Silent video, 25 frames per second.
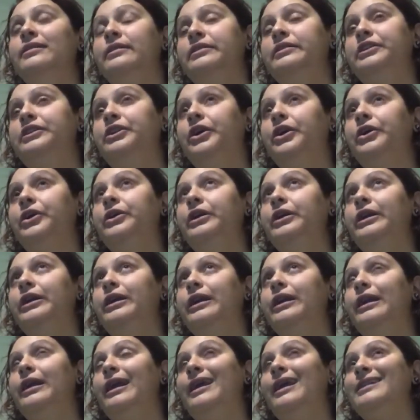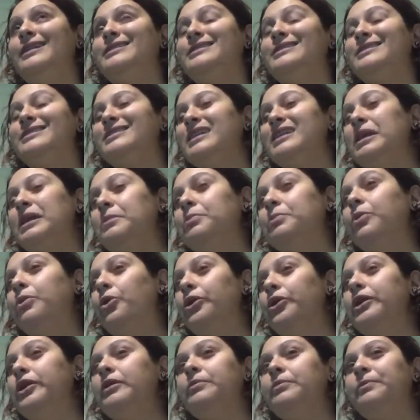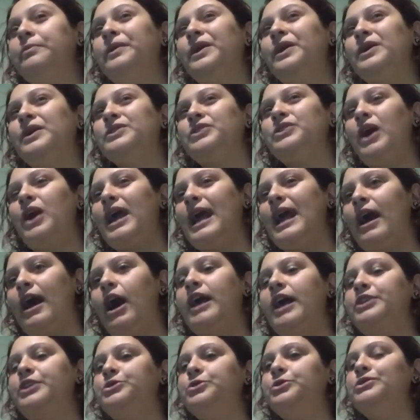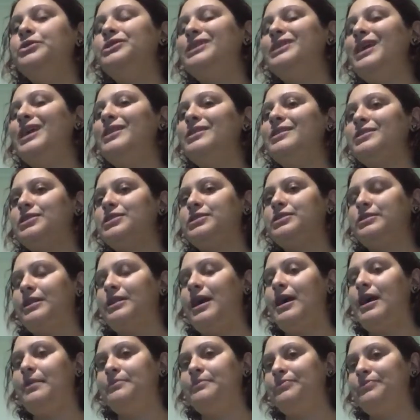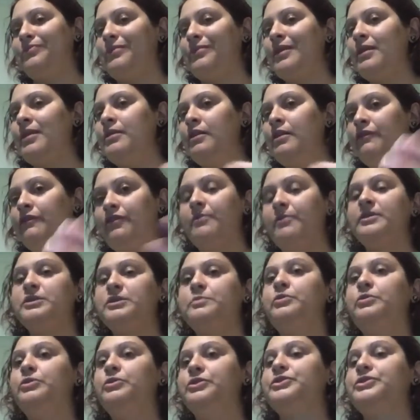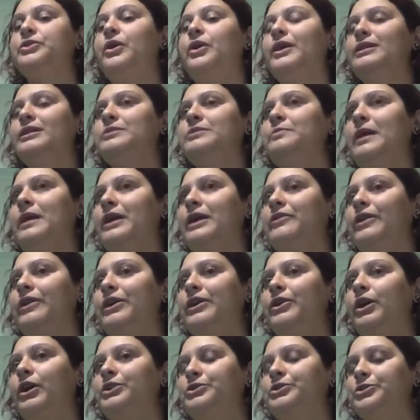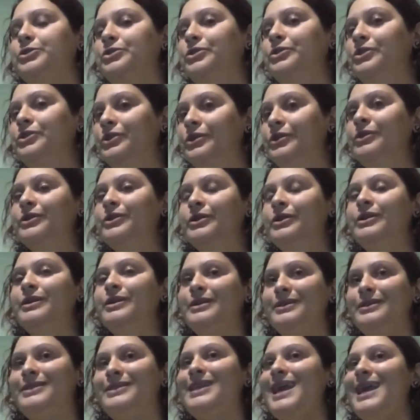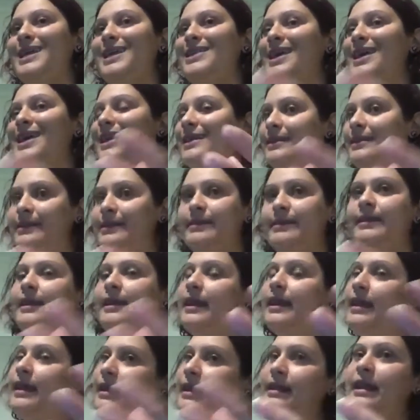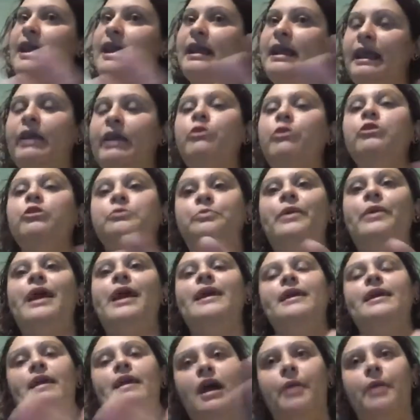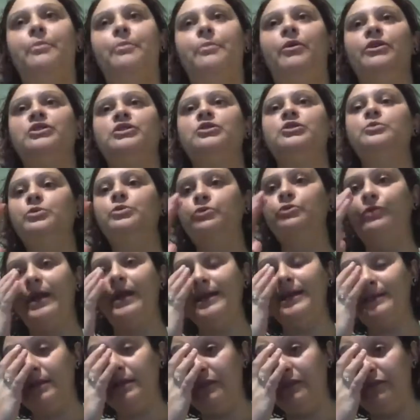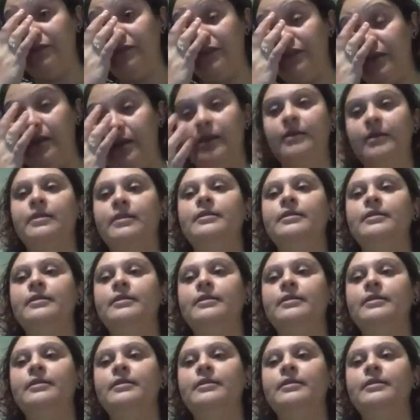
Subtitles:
you know, it's important because I do see this from a sports science background. I do see that it could be a possible reason for,